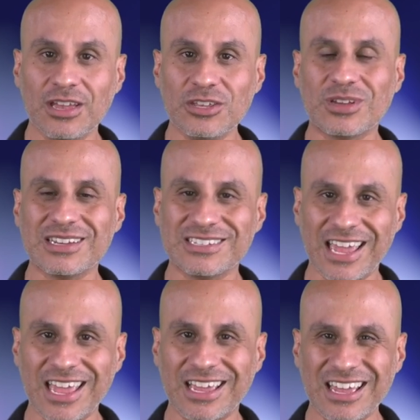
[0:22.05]
you can
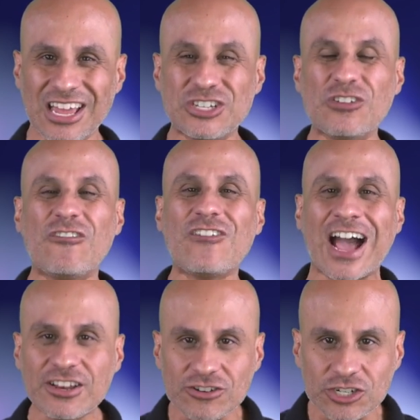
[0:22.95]
take to
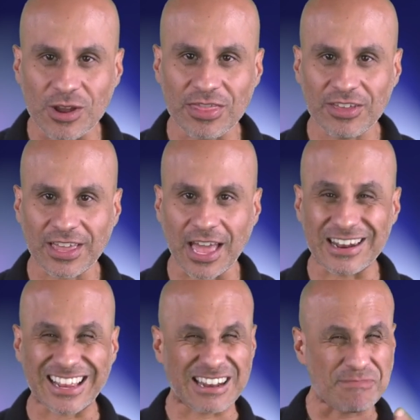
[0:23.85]
find your strength again
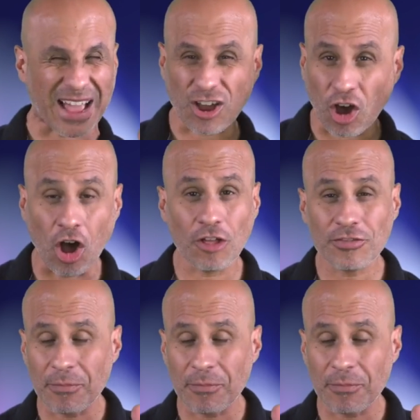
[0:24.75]
and get back on the